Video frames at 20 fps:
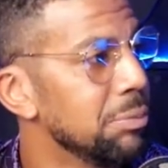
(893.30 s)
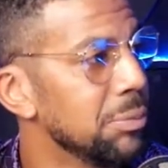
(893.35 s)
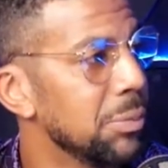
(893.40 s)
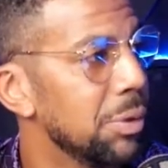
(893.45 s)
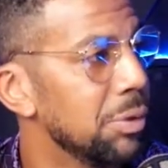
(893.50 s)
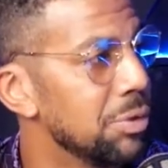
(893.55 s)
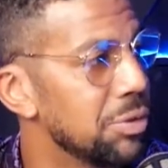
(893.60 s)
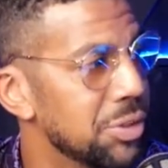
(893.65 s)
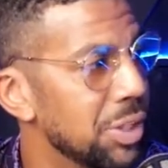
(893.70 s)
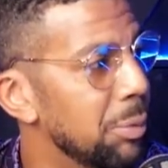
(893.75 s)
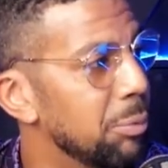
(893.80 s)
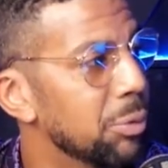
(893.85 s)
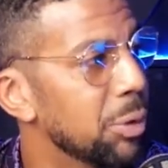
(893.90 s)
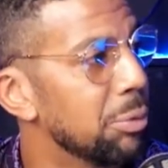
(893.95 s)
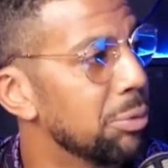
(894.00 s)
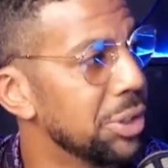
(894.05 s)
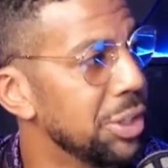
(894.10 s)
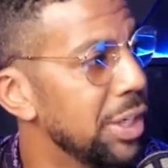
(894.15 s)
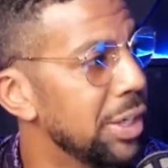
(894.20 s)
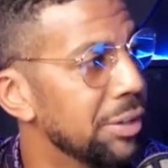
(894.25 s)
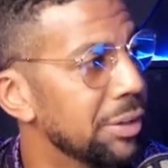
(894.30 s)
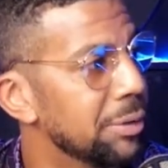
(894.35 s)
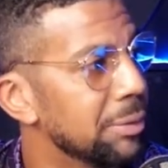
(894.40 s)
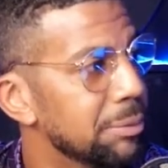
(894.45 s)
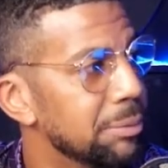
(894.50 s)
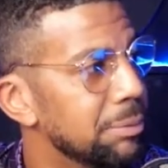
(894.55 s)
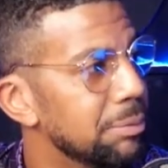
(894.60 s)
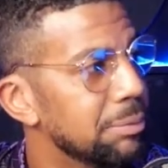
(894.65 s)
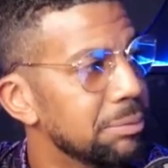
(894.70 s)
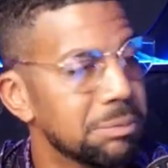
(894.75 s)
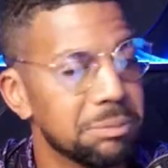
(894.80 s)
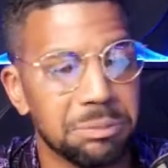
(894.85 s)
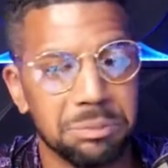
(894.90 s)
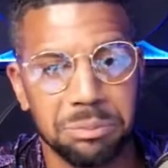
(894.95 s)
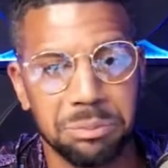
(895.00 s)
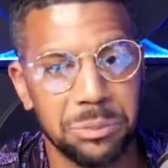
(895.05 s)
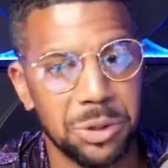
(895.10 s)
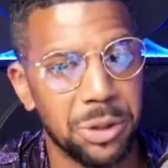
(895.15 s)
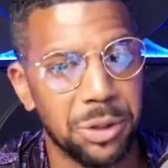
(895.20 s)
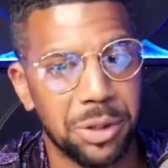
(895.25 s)
on the same road together, mm-hmm.
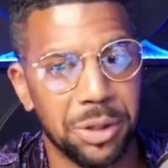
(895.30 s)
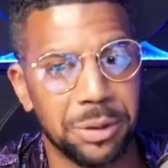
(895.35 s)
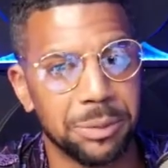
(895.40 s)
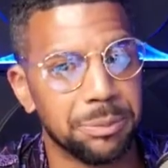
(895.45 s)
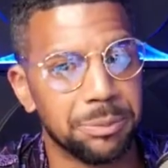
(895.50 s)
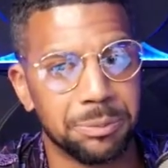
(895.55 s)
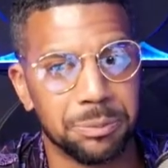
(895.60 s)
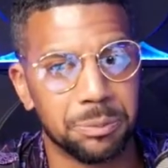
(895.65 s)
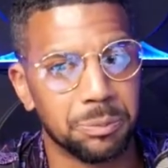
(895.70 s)
you know,